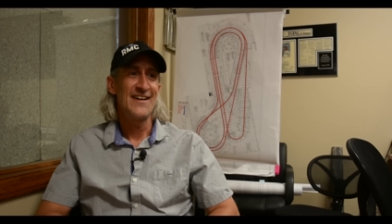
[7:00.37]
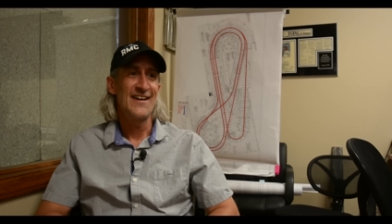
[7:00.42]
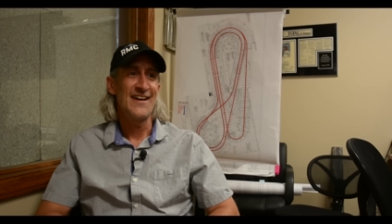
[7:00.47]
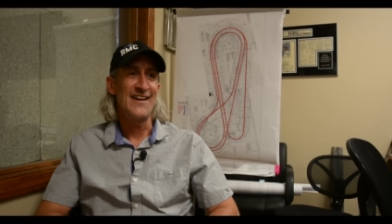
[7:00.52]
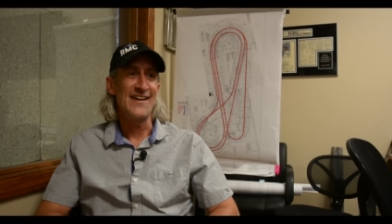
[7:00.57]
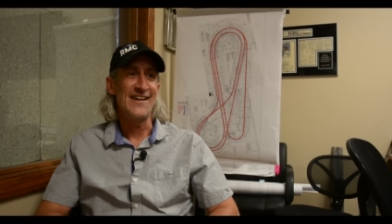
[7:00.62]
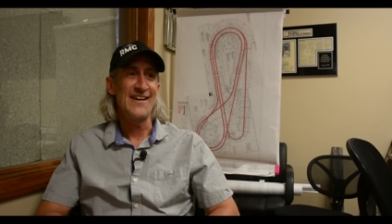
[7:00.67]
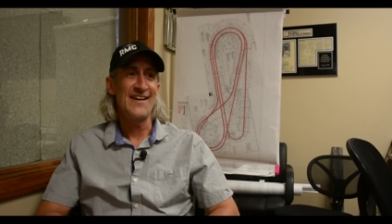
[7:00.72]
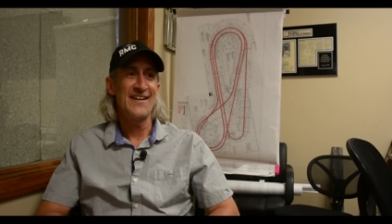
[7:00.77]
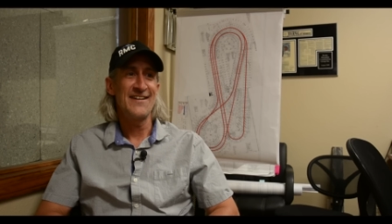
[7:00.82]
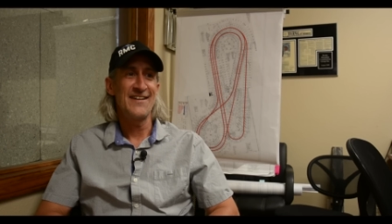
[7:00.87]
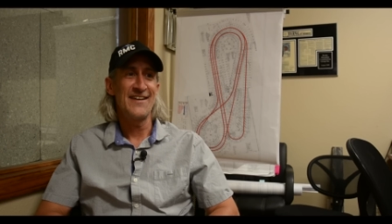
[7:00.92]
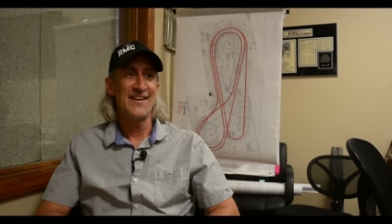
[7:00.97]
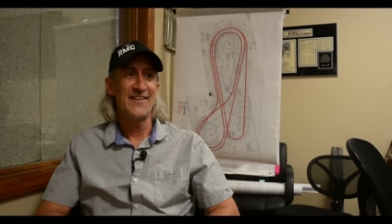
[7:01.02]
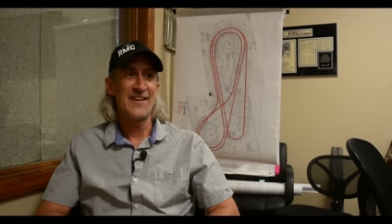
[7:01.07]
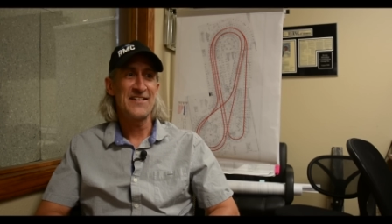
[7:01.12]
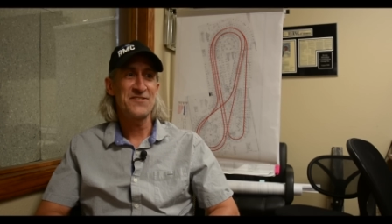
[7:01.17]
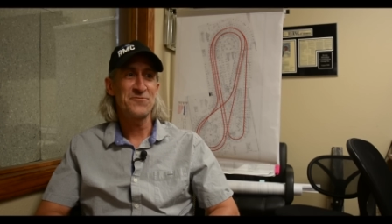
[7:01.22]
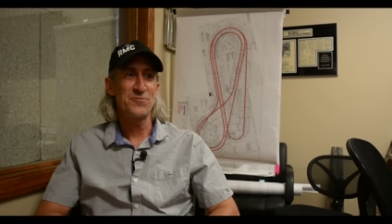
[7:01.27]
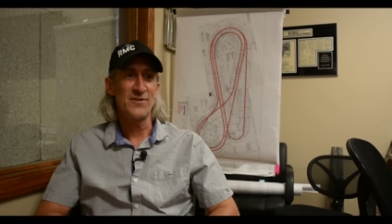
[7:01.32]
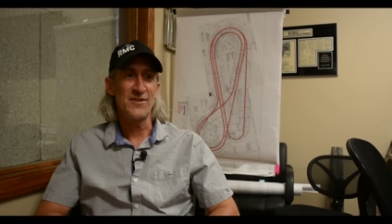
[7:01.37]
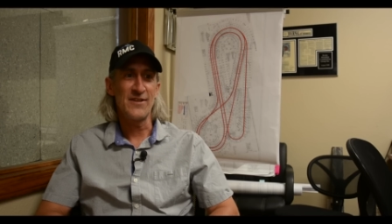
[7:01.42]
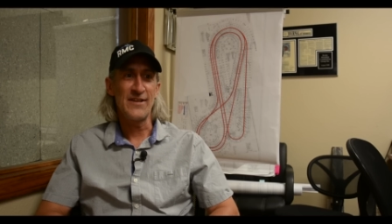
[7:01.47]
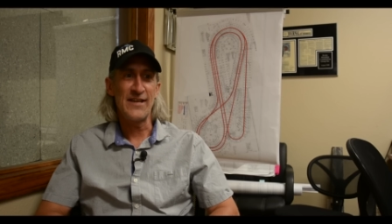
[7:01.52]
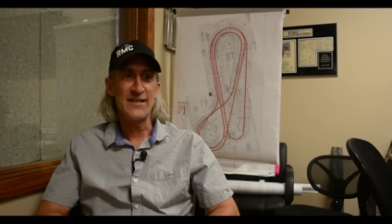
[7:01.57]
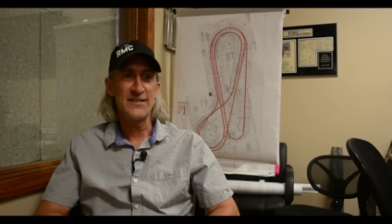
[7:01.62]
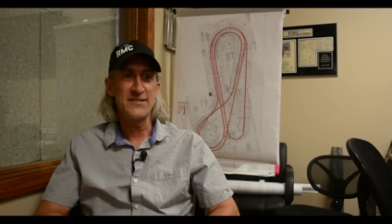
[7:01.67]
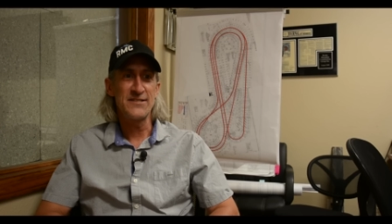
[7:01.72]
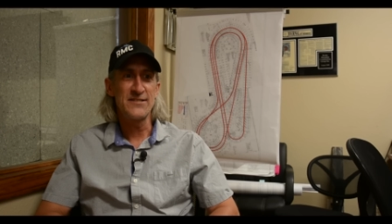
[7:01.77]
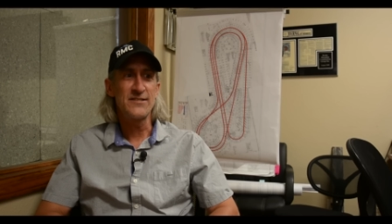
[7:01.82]
And uh, that's what
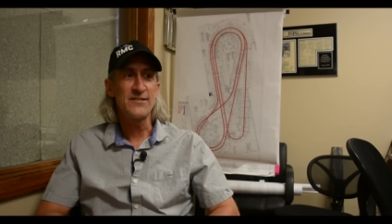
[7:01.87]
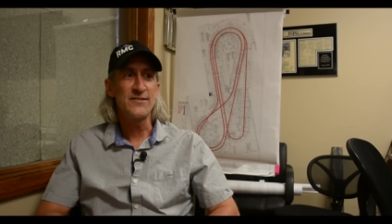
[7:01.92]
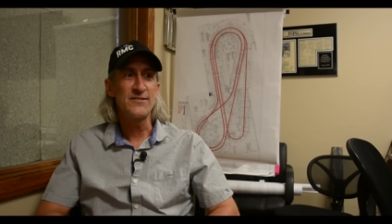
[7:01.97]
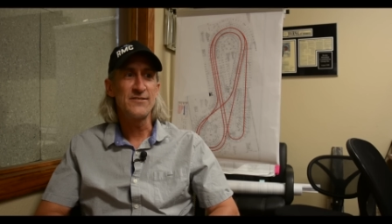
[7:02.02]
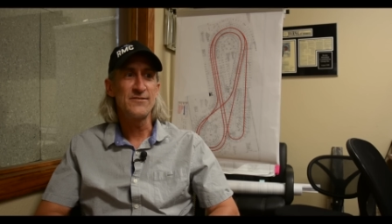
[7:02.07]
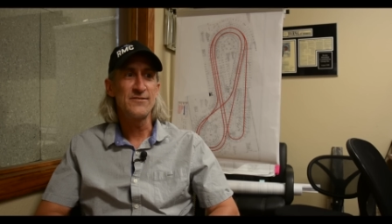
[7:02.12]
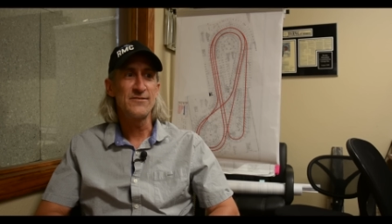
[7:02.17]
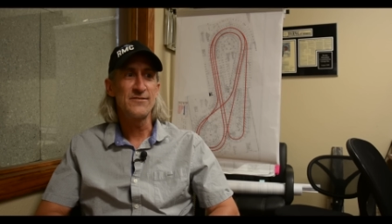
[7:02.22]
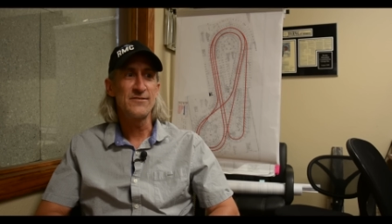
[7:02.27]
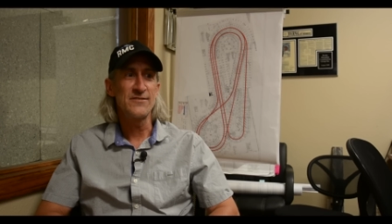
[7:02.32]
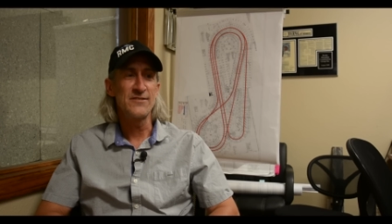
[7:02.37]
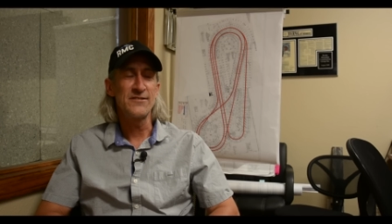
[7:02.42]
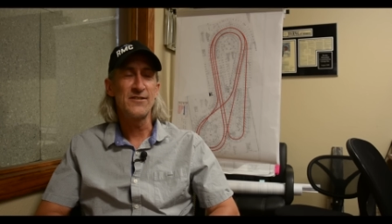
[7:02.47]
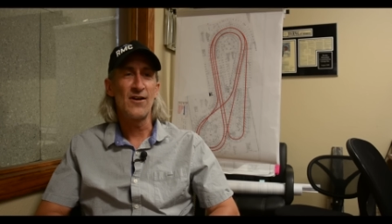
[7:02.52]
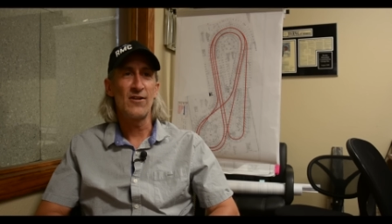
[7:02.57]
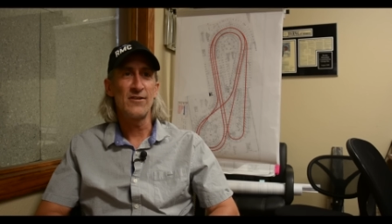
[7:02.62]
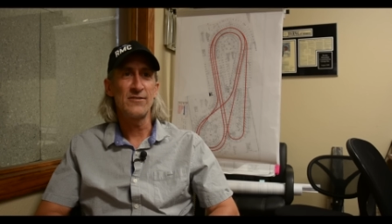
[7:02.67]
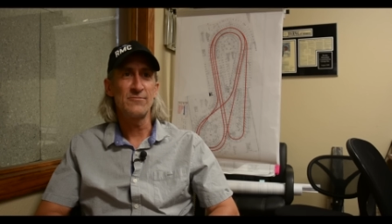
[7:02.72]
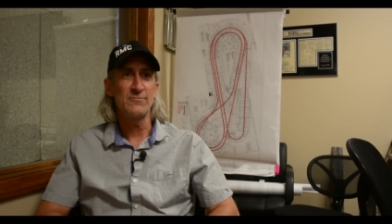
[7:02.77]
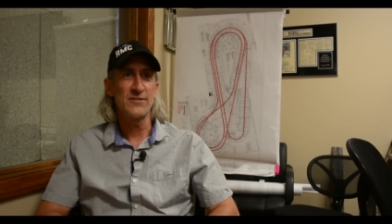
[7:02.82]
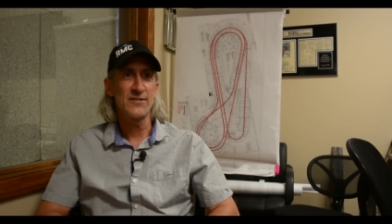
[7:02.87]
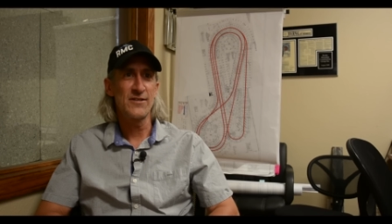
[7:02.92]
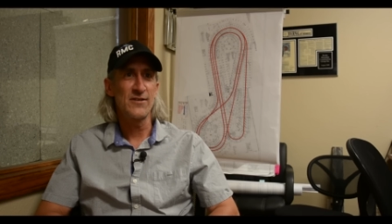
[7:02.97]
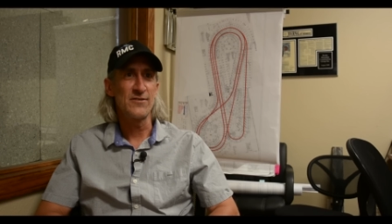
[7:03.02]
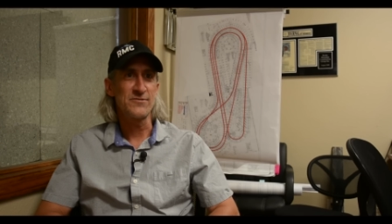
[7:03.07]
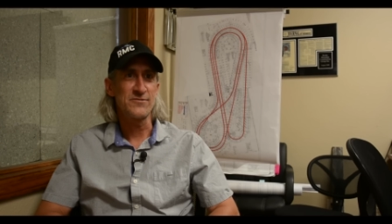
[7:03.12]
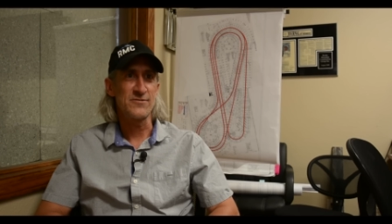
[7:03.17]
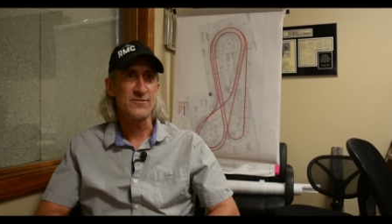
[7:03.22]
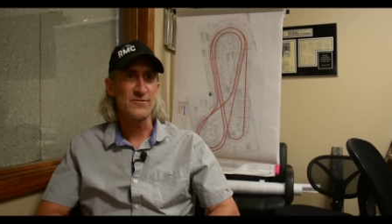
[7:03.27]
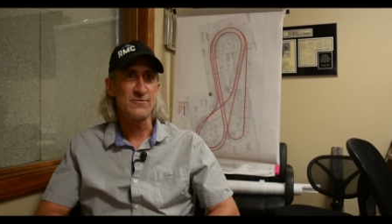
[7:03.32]
led to the Dollywood
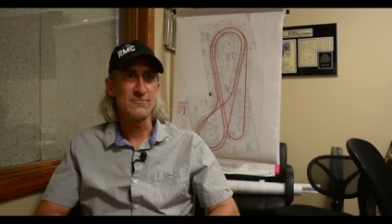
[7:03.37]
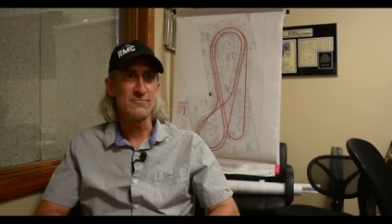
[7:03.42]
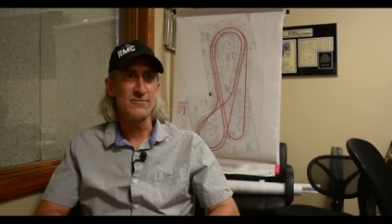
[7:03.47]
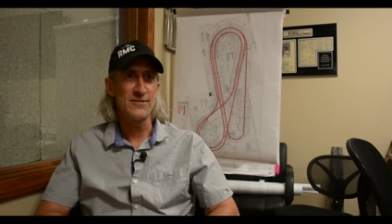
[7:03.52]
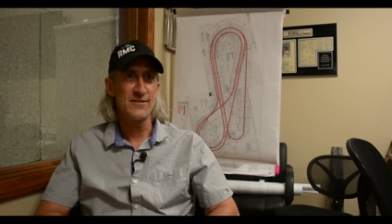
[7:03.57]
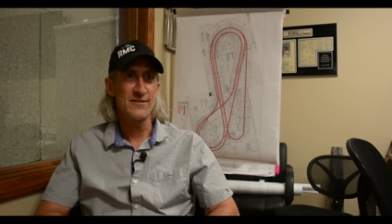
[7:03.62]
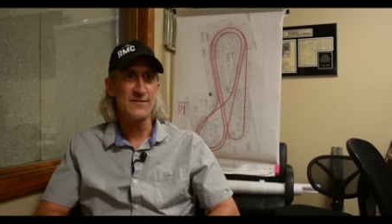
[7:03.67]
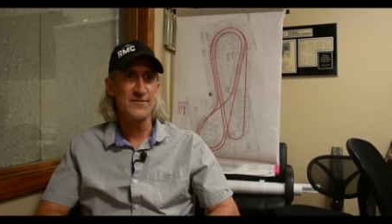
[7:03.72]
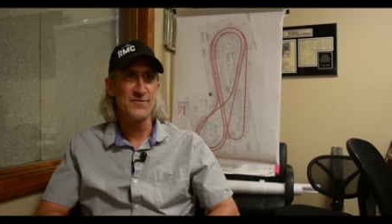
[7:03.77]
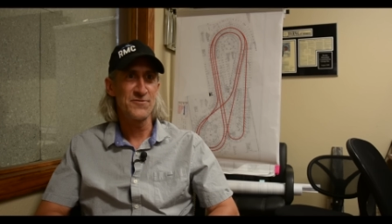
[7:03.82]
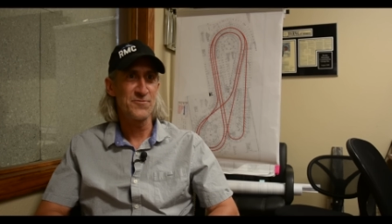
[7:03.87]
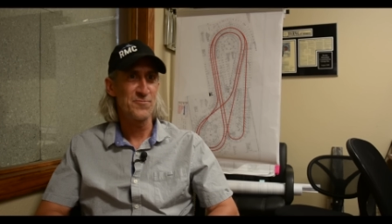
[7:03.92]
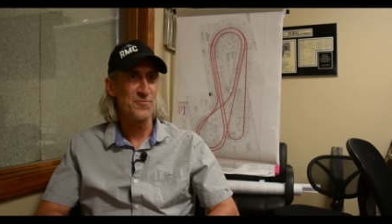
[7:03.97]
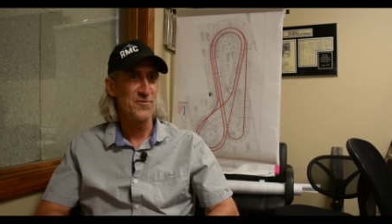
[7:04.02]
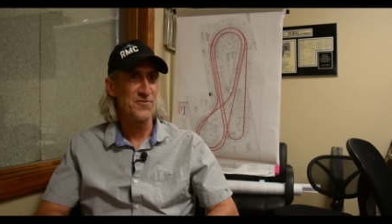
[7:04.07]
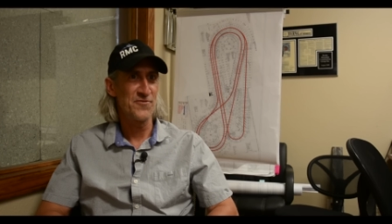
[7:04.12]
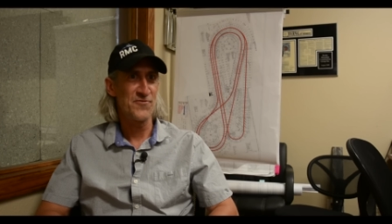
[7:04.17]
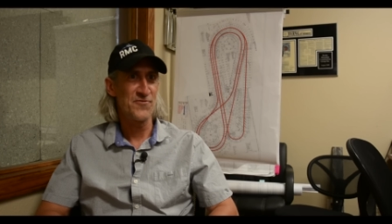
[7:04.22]
coaster with those were the